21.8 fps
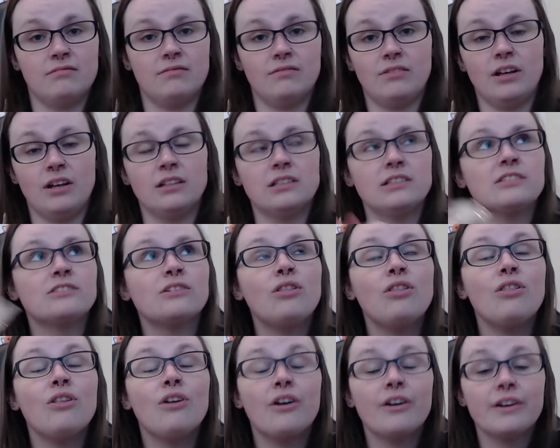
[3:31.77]
as
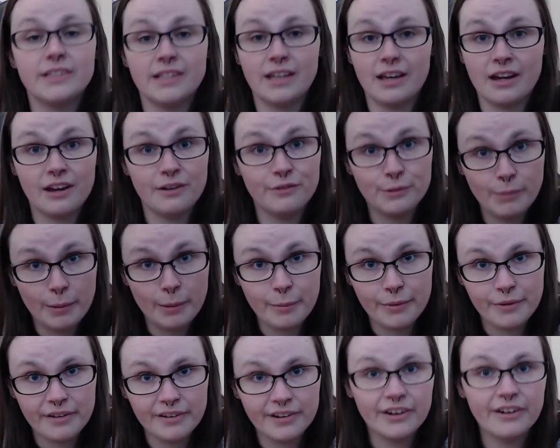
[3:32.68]
long as I can
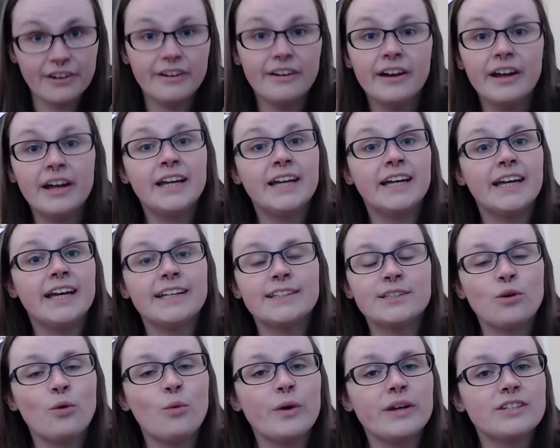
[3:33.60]
remember ago, it's
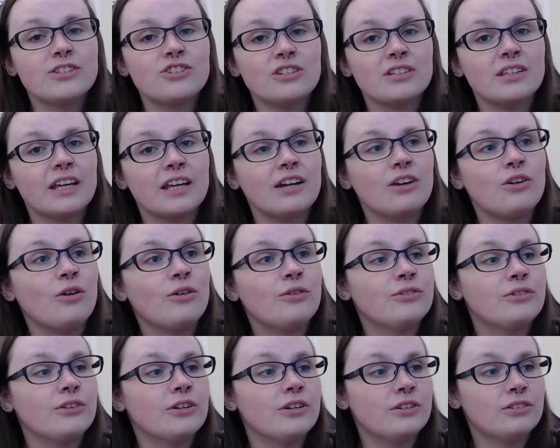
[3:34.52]
always just like
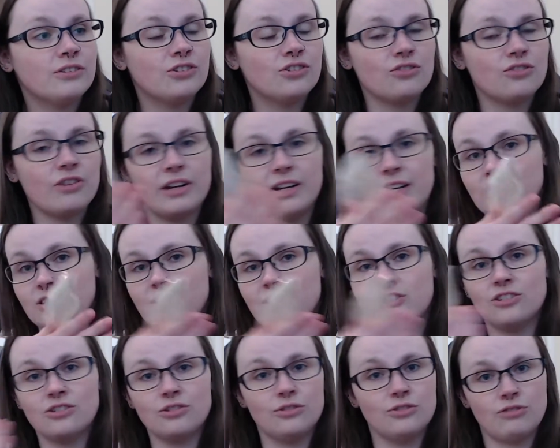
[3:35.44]
gotten straight, it's
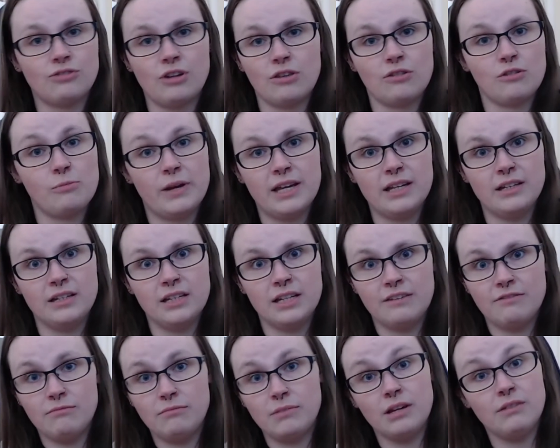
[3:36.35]
just gone straight through my head and
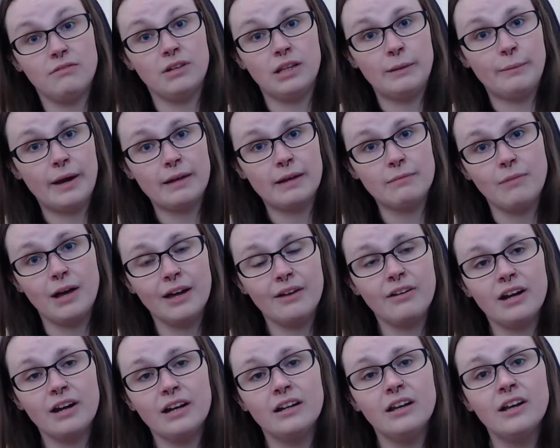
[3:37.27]
given me a really bad
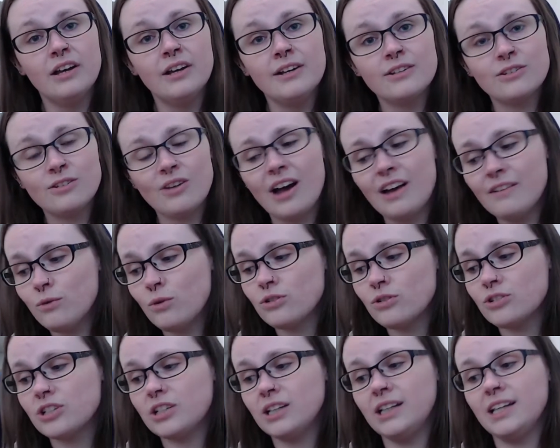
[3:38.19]
migraine. So
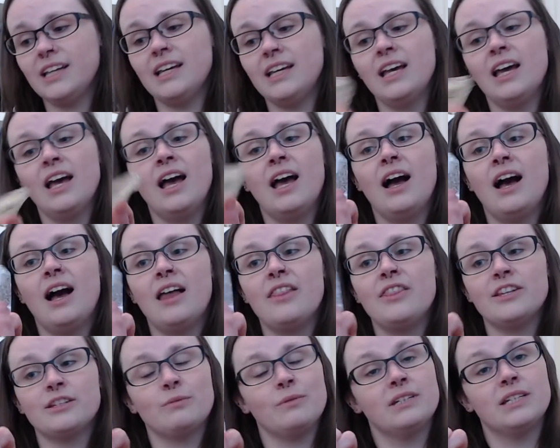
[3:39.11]
unfortunately,
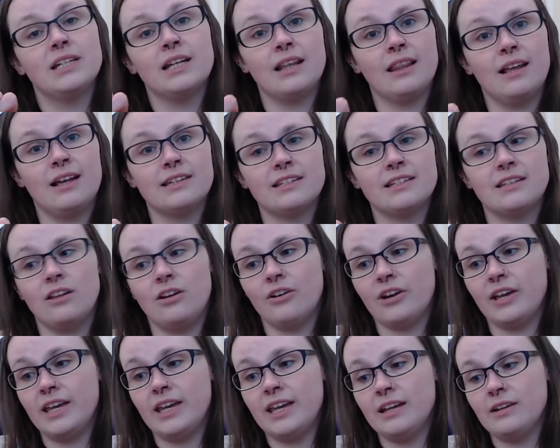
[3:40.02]
this one didn't last
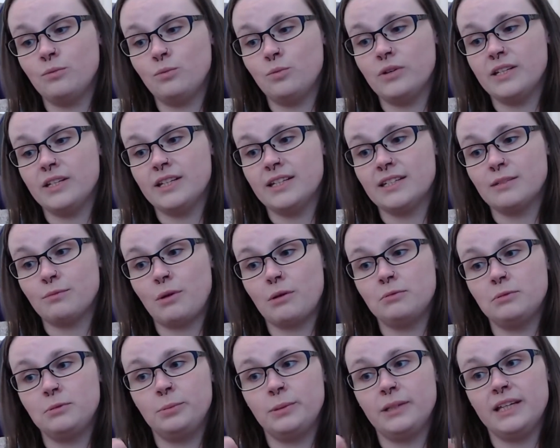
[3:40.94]
long. It was
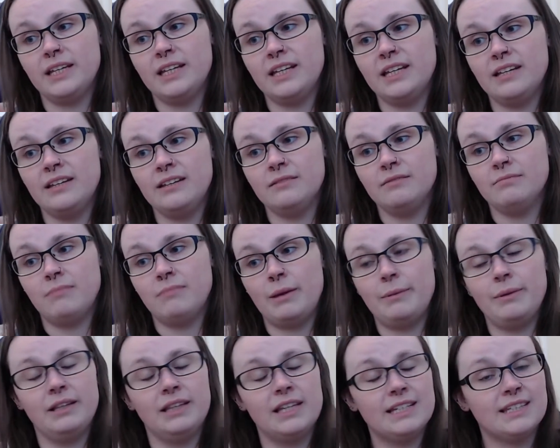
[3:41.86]
probably
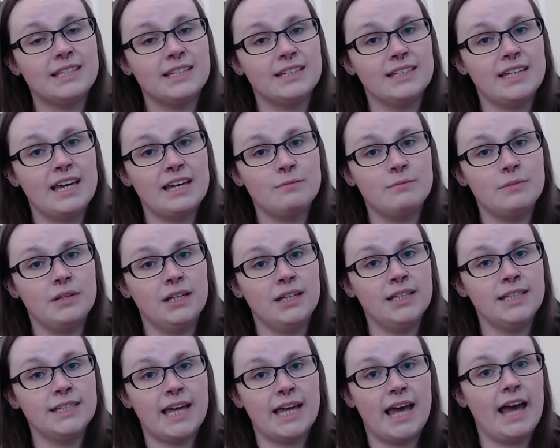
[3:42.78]
maybe less than 10
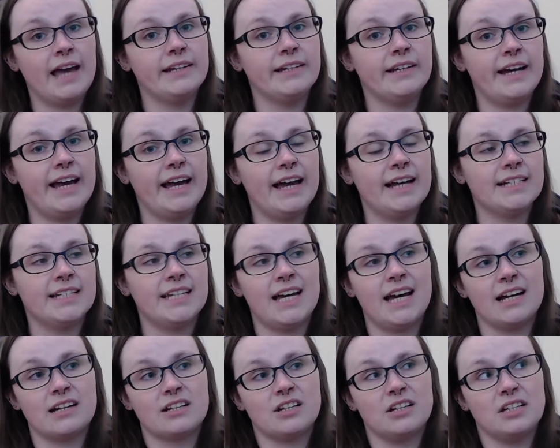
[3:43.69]
minutes and I had to
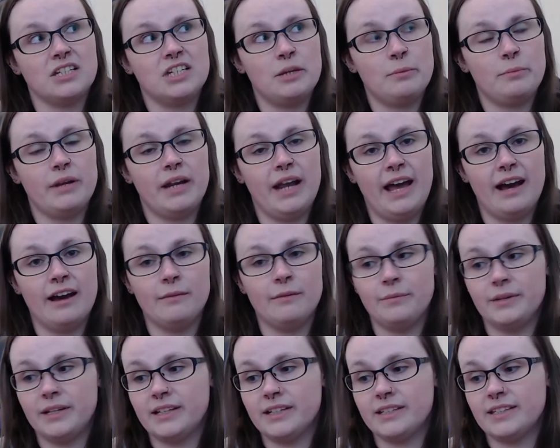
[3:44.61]
actually tip it out
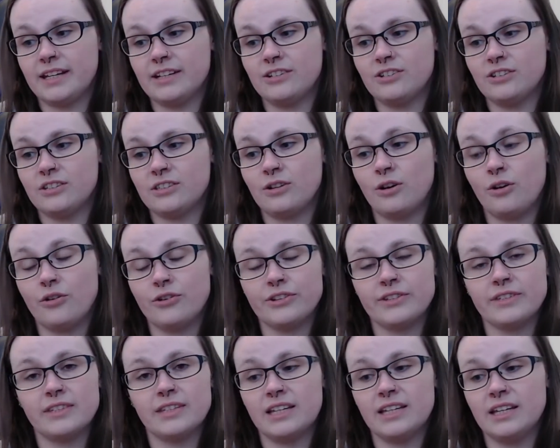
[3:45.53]
because I just
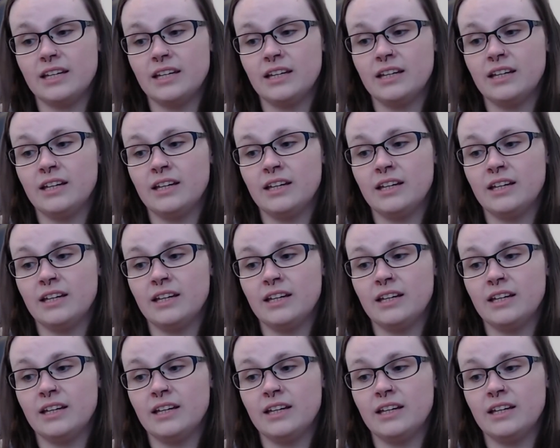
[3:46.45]
honestly,